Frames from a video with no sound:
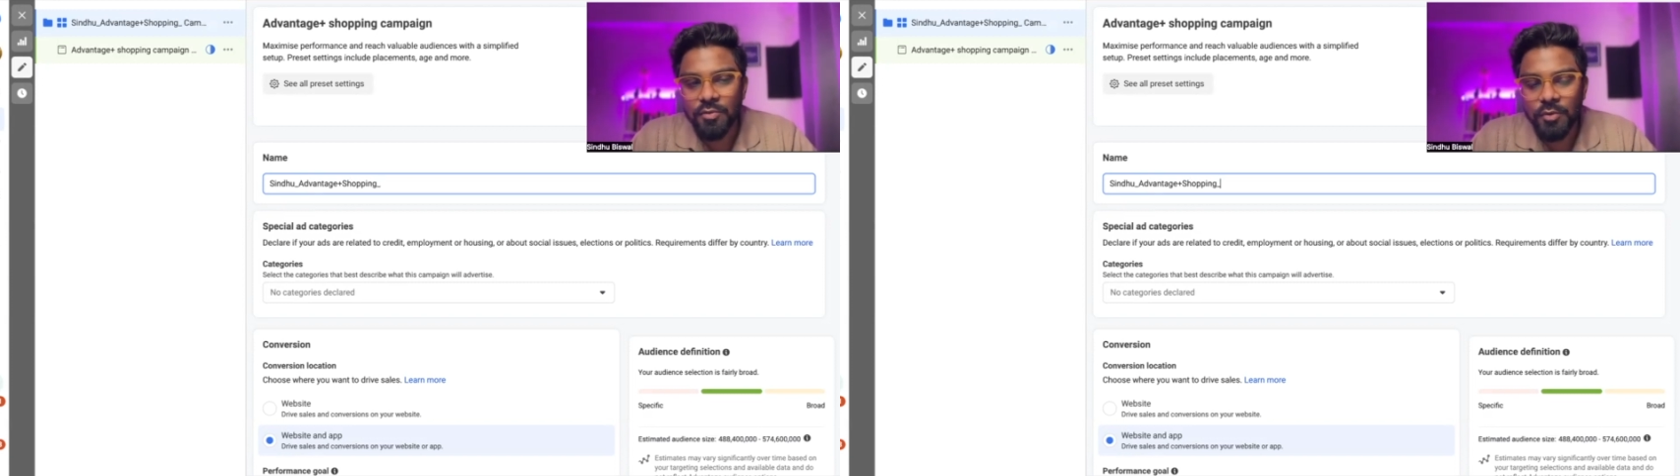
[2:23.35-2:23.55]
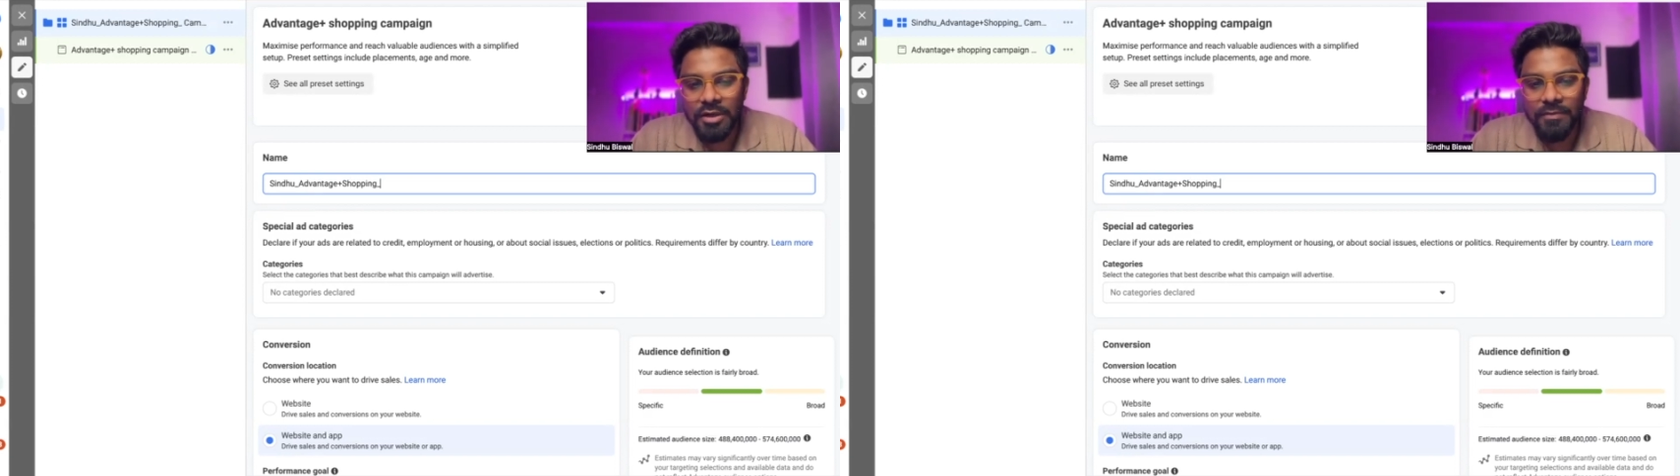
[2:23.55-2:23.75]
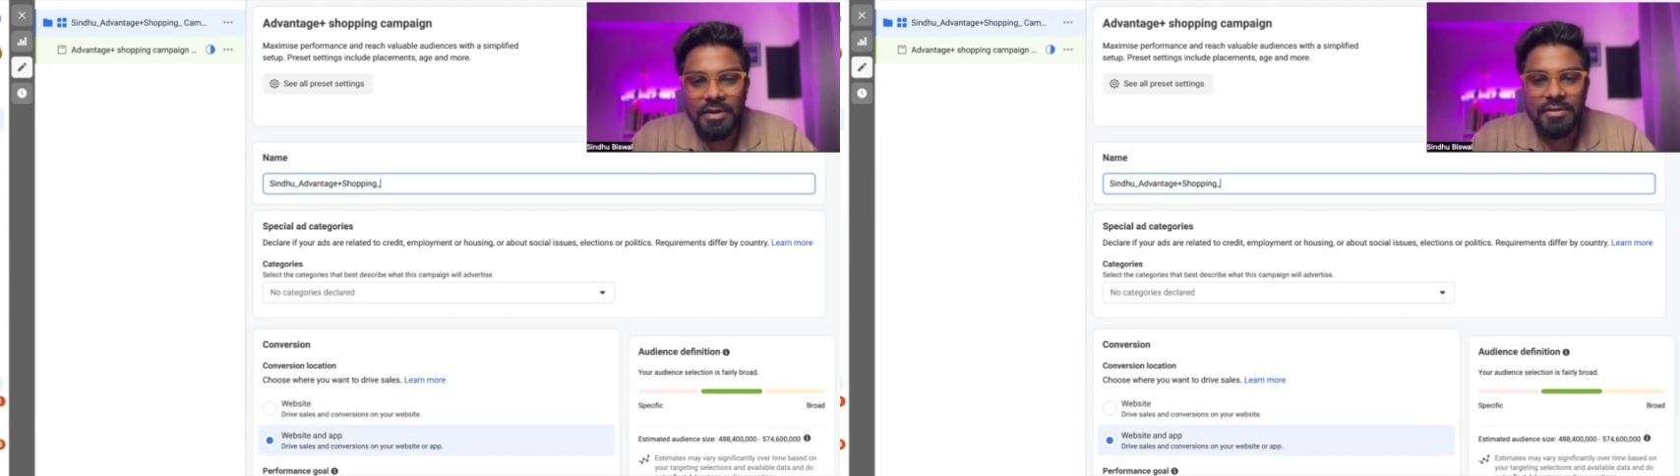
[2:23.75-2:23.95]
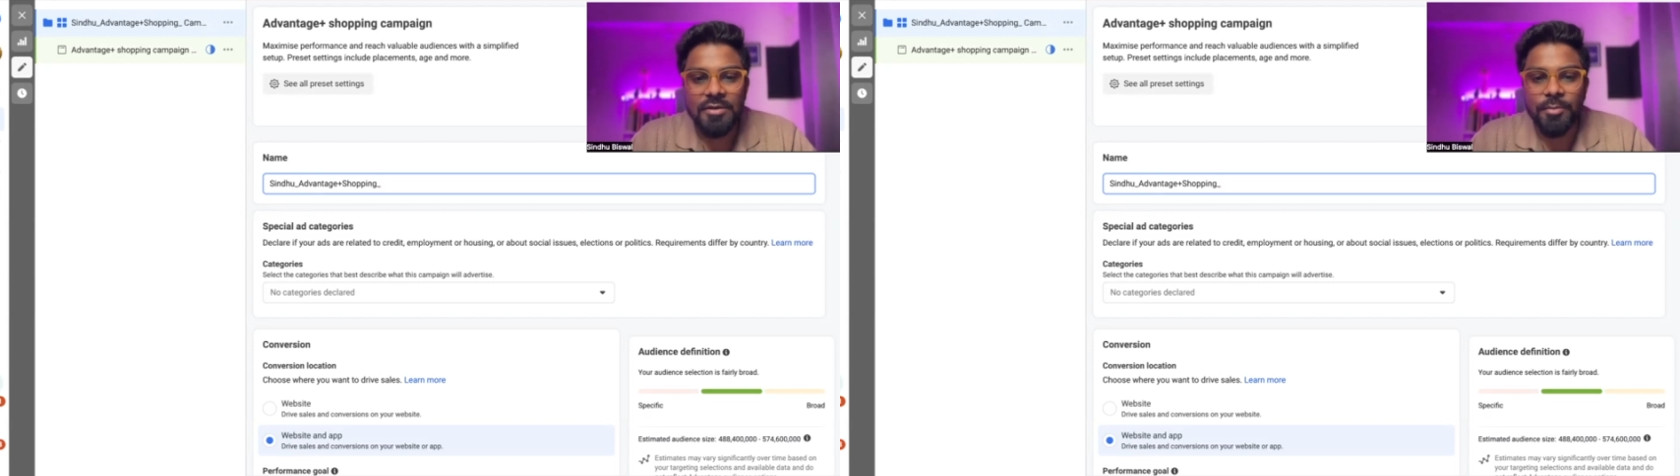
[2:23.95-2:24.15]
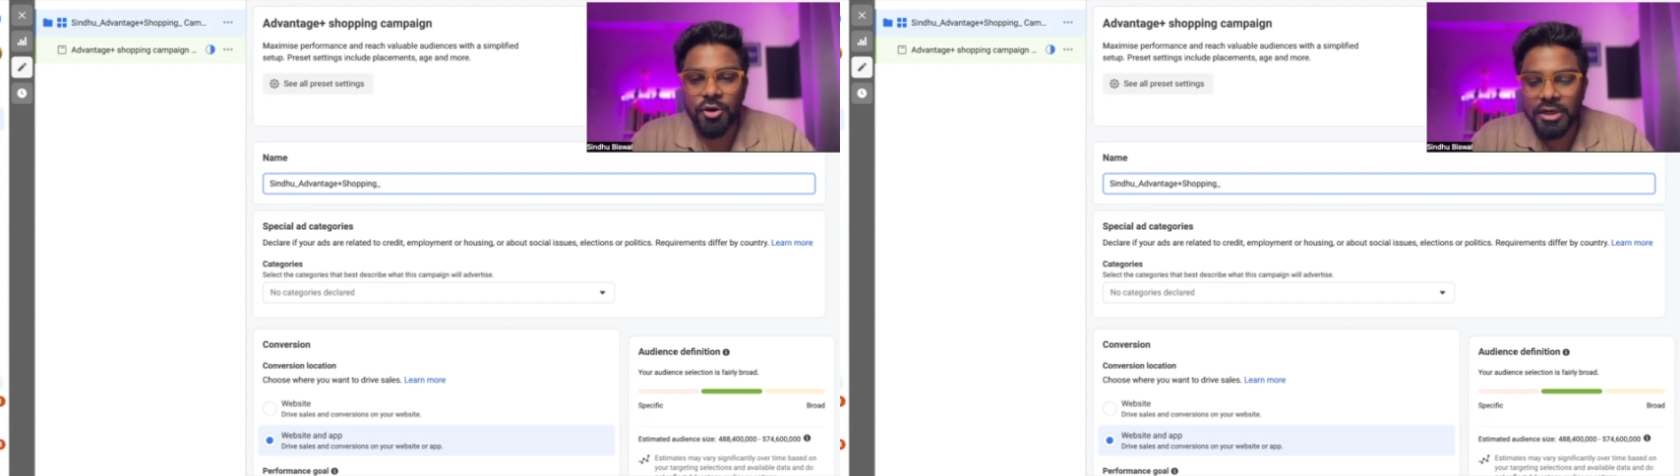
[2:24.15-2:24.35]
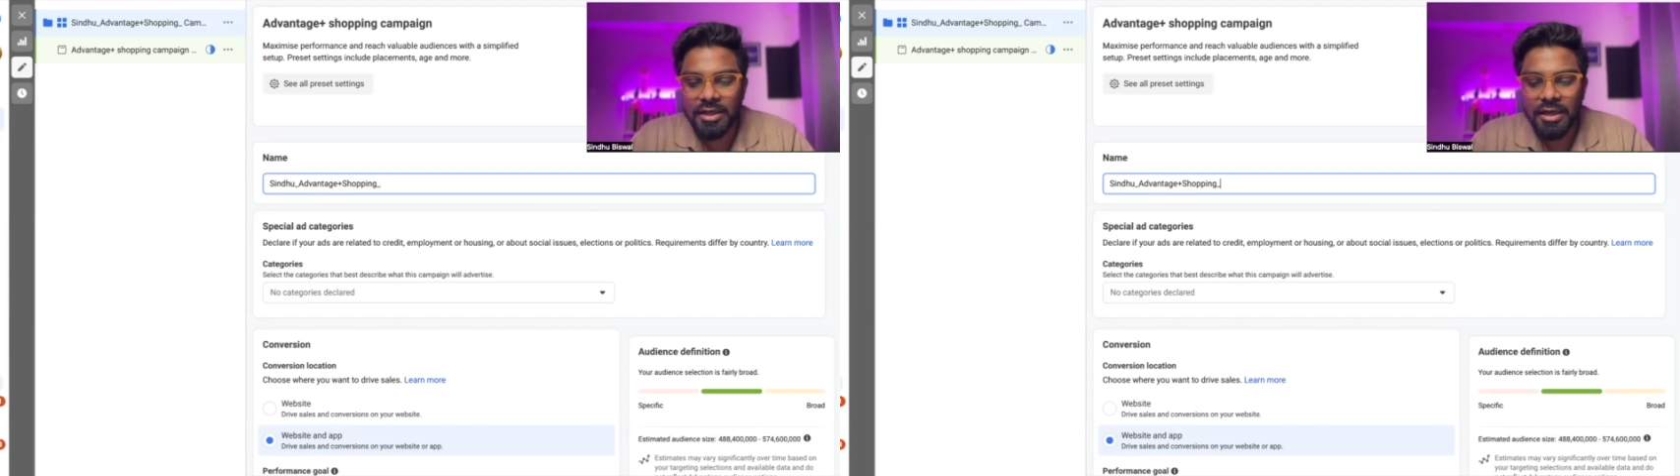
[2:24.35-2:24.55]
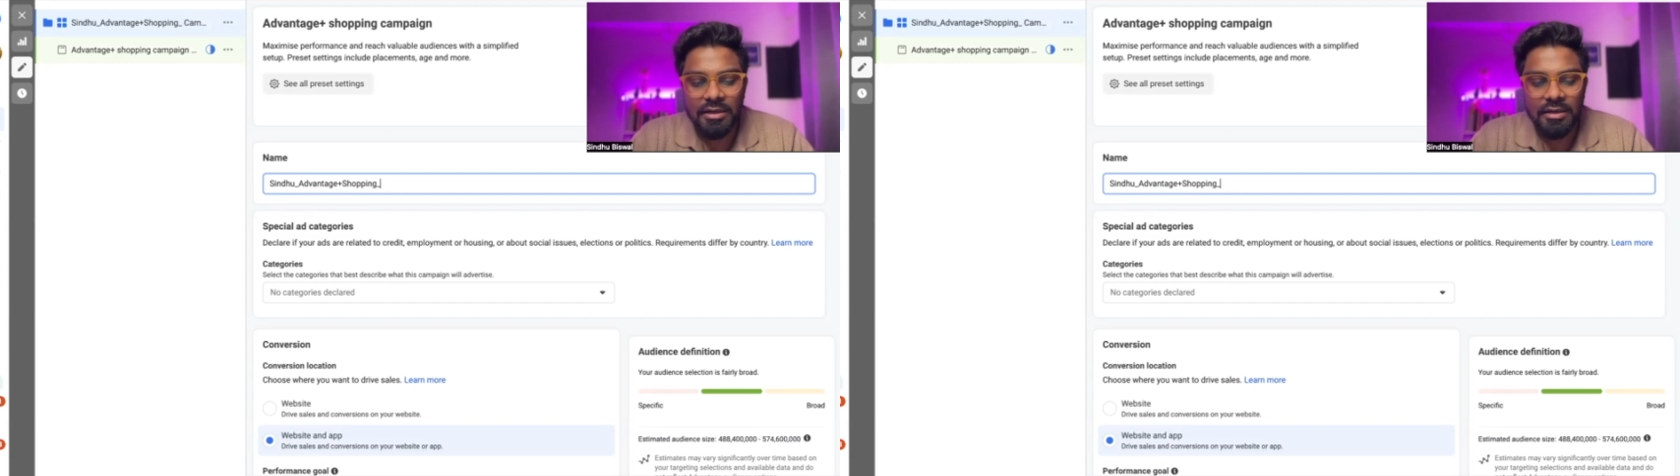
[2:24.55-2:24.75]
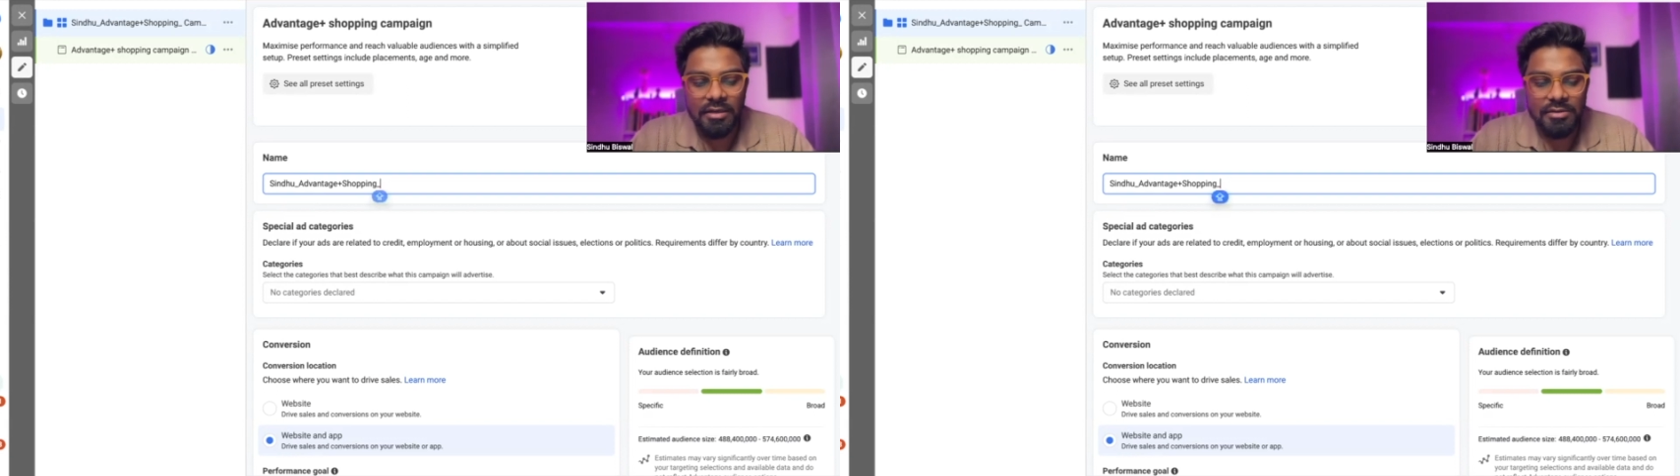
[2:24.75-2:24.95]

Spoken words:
whatever is your product category.